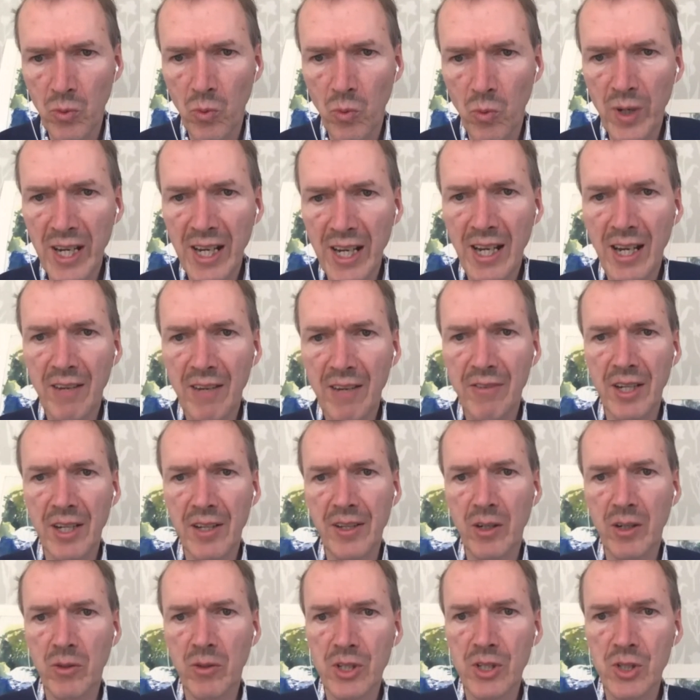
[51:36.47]
We have another
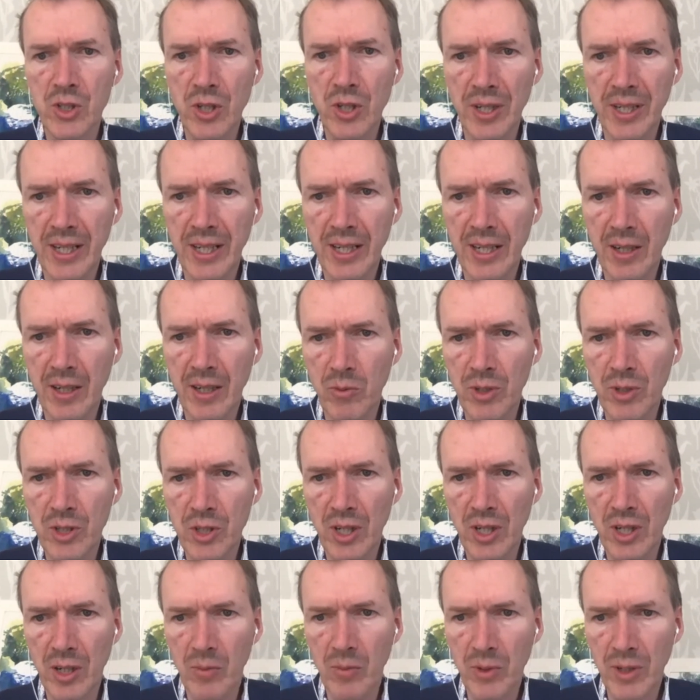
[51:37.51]
question here, which
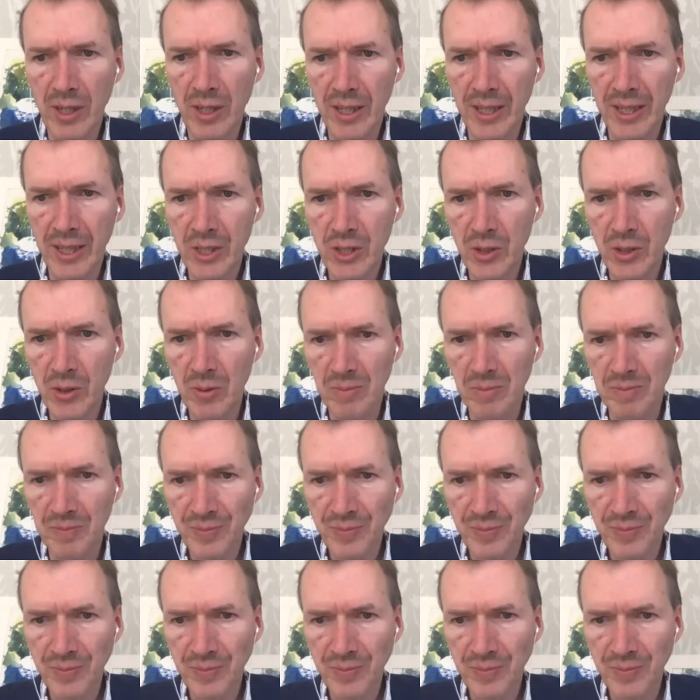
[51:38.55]
I would like to